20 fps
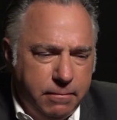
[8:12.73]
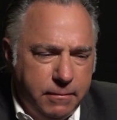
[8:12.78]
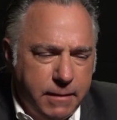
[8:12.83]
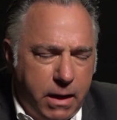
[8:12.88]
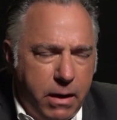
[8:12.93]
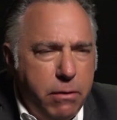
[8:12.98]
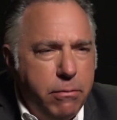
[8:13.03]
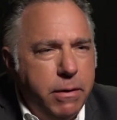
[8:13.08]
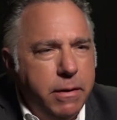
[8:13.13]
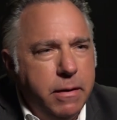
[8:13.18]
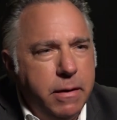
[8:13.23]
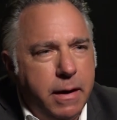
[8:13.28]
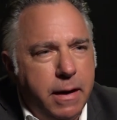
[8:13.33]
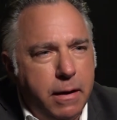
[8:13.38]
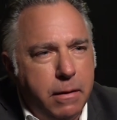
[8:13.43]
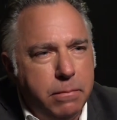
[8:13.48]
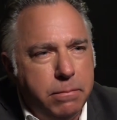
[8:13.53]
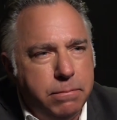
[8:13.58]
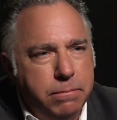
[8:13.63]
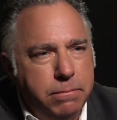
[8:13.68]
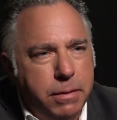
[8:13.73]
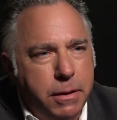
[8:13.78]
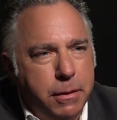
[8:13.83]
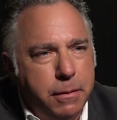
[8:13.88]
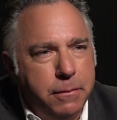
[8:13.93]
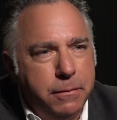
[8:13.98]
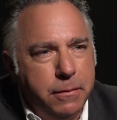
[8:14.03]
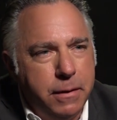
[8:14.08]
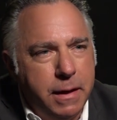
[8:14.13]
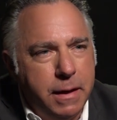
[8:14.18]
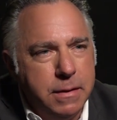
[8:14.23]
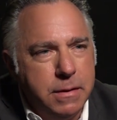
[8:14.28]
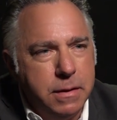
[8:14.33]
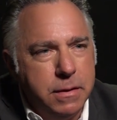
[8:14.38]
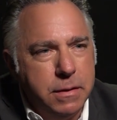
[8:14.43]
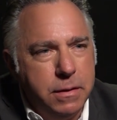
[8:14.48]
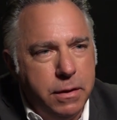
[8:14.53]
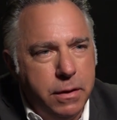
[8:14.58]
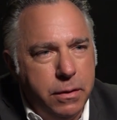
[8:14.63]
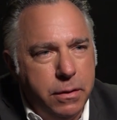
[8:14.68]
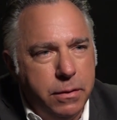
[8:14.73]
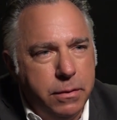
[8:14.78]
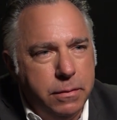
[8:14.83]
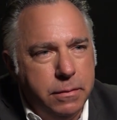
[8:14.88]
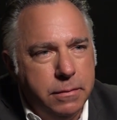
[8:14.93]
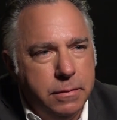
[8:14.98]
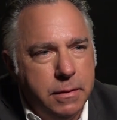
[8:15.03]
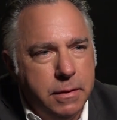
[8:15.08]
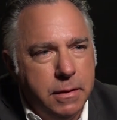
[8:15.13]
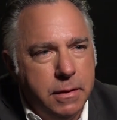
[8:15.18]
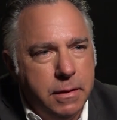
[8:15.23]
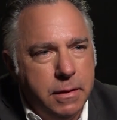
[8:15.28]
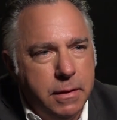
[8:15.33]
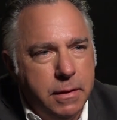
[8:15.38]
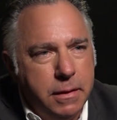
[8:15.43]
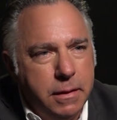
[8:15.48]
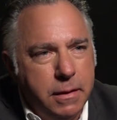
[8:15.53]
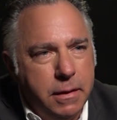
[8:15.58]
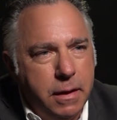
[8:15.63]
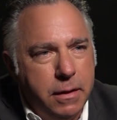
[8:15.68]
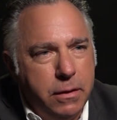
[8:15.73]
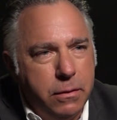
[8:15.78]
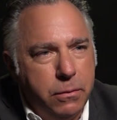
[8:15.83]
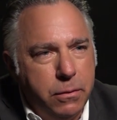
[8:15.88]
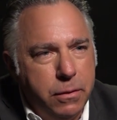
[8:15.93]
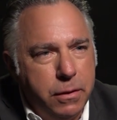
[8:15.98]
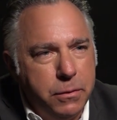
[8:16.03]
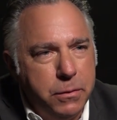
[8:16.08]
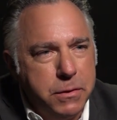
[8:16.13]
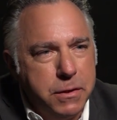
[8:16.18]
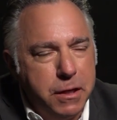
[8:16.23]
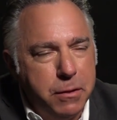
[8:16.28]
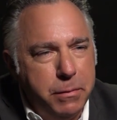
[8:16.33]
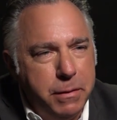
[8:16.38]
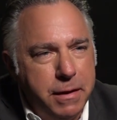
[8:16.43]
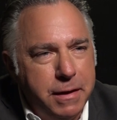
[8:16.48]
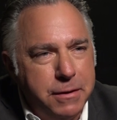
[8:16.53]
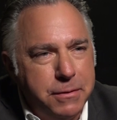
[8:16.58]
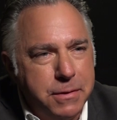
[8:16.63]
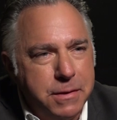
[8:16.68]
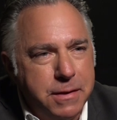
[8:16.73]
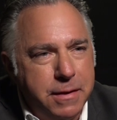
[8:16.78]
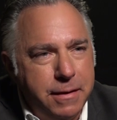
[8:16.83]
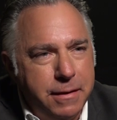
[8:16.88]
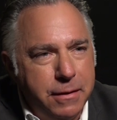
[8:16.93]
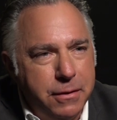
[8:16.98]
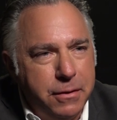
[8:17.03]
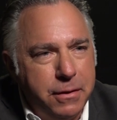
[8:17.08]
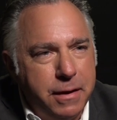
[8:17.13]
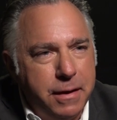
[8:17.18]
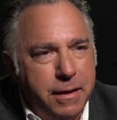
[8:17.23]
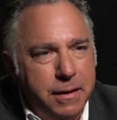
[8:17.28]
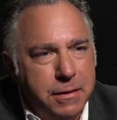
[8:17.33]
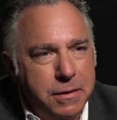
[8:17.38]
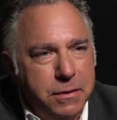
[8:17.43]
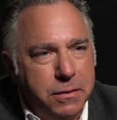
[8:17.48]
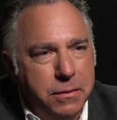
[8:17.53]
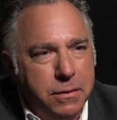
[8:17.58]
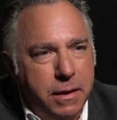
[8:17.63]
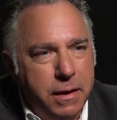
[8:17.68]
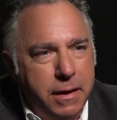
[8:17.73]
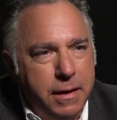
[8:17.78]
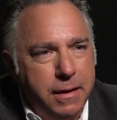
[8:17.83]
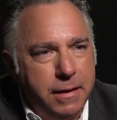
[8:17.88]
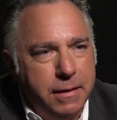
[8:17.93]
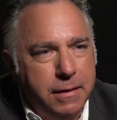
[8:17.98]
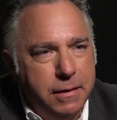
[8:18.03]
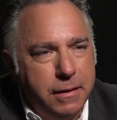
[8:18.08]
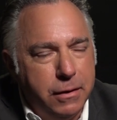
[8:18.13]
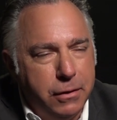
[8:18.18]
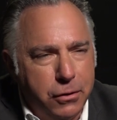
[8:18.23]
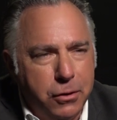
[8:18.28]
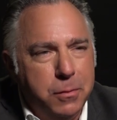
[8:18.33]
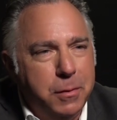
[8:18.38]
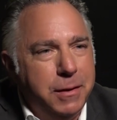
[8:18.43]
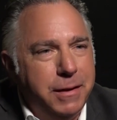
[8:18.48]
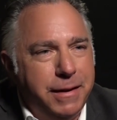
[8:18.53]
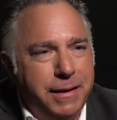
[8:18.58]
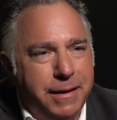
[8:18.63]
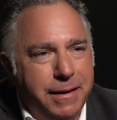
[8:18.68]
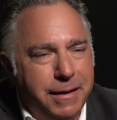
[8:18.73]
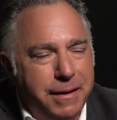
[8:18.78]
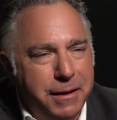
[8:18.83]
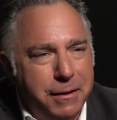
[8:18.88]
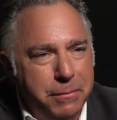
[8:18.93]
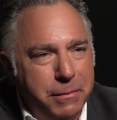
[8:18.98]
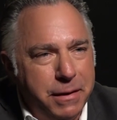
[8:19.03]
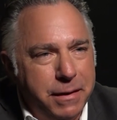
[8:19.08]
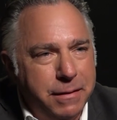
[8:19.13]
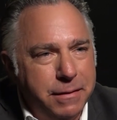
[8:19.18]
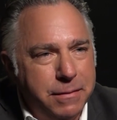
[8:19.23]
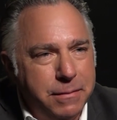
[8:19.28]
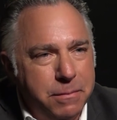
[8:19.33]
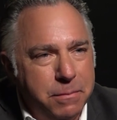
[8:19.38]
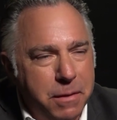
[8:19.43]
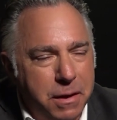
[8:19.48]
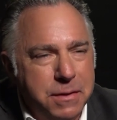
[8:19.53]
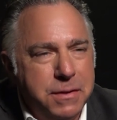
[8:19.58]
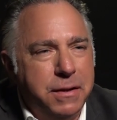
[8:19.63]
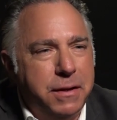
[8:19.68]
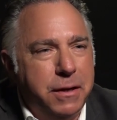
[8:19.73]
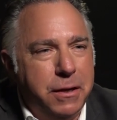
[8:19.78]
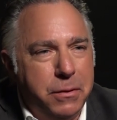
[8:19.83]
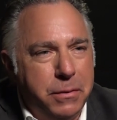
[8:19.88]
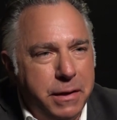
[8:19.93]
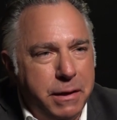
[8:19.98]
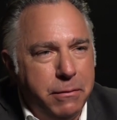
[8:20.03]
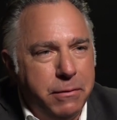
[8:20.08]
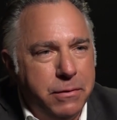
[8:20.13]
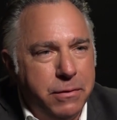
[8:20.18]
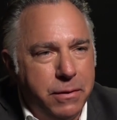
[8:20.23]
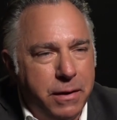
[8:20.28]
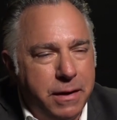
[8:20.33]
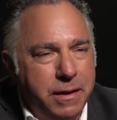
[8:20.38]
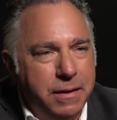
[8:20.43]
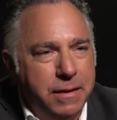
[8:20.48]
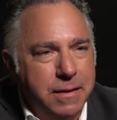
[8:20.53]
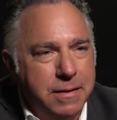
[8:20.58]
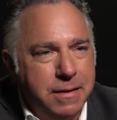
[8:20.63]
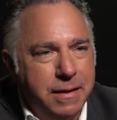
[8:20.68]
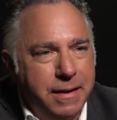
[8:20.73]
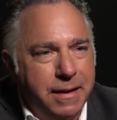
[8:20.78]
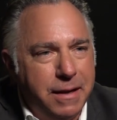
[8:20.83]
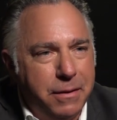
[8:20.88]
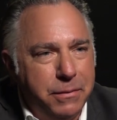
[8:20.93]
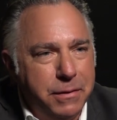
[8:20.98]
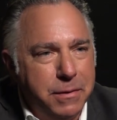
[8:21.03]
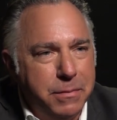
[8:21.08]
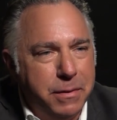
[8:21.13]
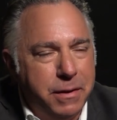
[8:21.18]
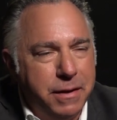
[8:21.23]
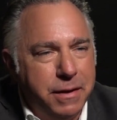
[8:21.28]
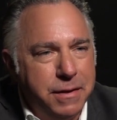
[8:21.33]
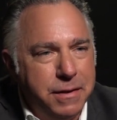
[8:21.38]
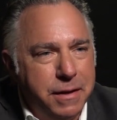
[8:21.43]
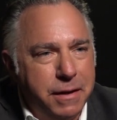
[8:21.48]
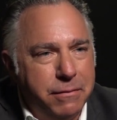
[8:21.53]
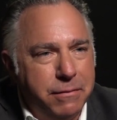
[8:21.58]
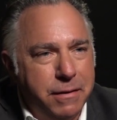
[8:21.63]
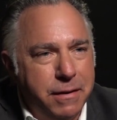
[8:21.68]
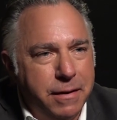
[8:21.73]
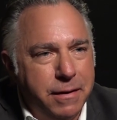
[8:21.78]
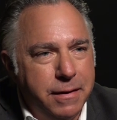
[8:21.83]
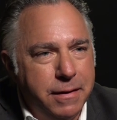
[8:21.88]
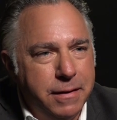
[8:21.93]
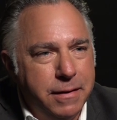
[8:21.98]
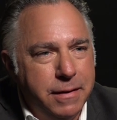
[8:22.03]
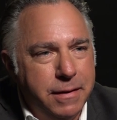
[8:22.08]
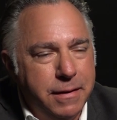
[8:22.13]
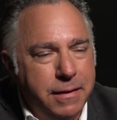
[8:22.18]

Now, I wonder how Pope Francis knew that the world was going to be interested in looking into a global economy months ago when he trotted this thing out with his buddy Jeff there.